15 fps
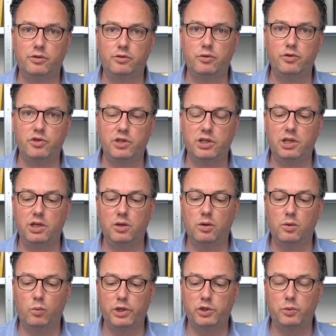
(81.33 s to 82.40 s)
to see
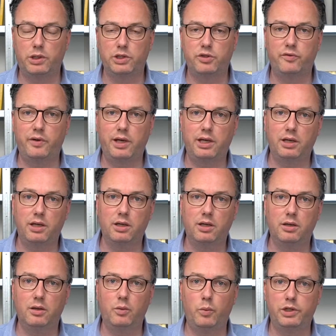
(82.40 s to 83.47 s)
which one is fake,
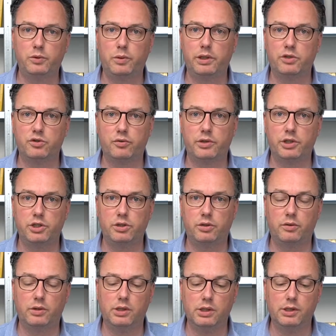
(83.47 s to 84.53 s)
which one is
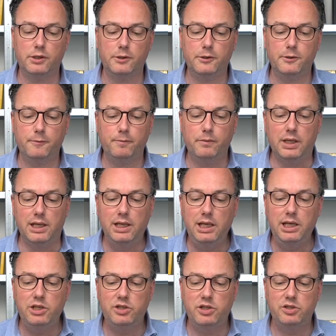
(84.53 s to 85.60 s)
original. The
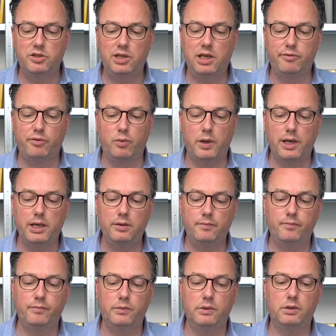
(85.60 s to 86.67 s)
easiest giveaway
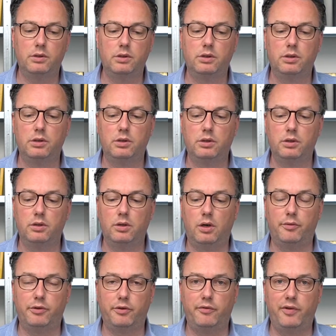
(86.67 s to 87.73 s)

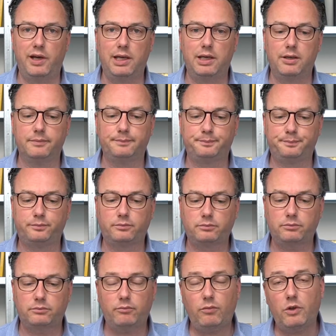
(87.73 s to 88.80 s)
of the fake
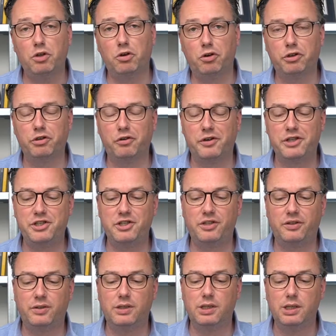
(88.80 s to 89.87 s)
or the
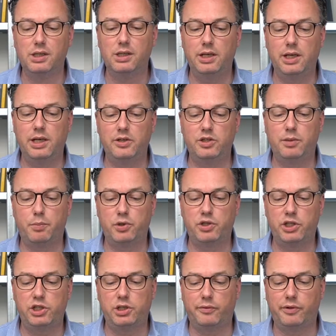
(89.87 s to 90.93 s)
original is the
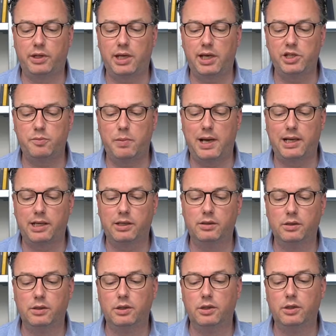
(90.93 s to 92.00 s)
position of the case back.
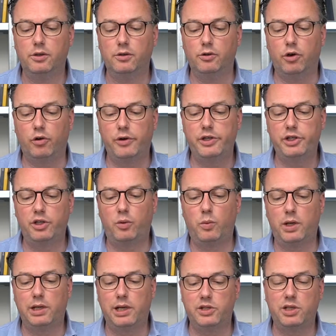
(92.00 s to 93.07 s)
The original
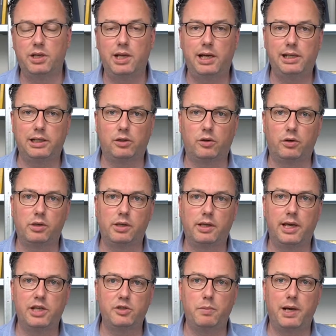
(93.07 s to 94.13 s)
one has a NAIAD lock
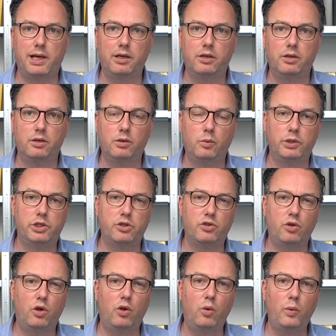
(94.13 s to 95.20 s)
case back, which is
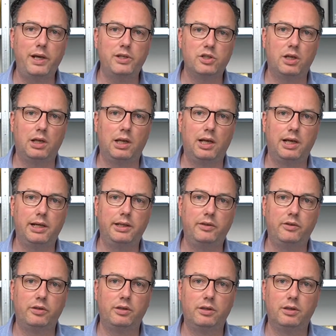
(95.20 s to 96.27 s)
always aligned
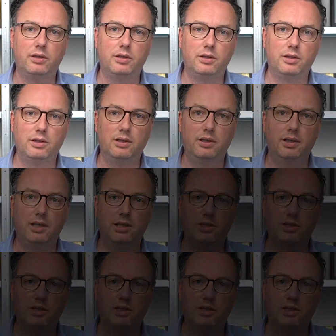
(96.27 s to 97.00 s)
in